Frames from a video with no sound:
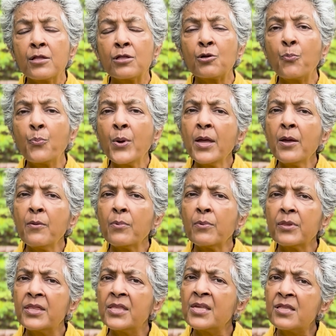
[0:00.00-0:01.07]
So
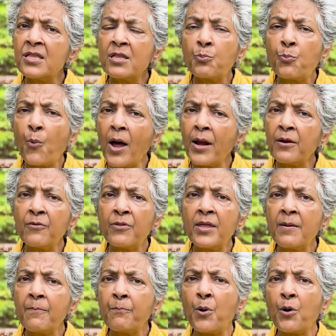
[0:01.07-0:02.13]
this is one of
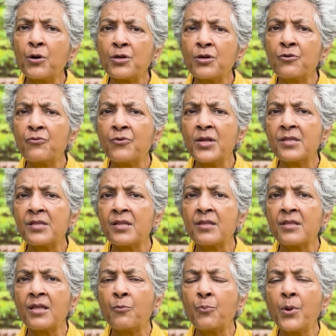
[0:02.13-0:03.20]
the important
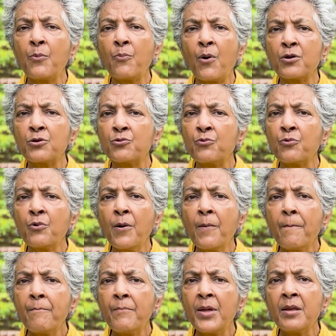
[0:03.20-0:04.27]
reasons that we want to
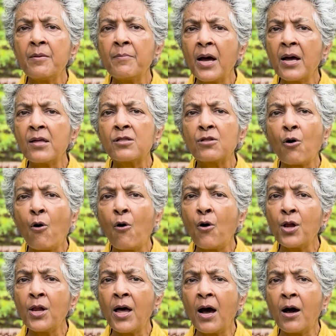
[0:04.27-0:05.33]
minimize
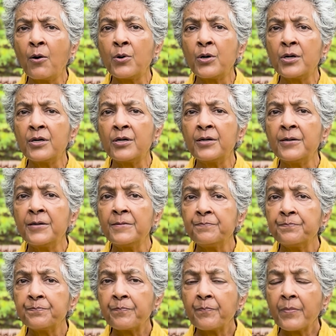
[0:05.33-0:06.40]
all our
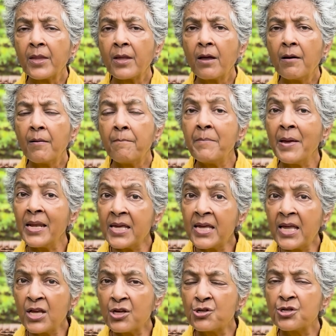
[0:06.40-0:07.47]

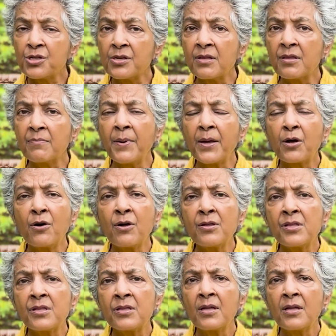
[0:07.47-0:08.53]
medications, because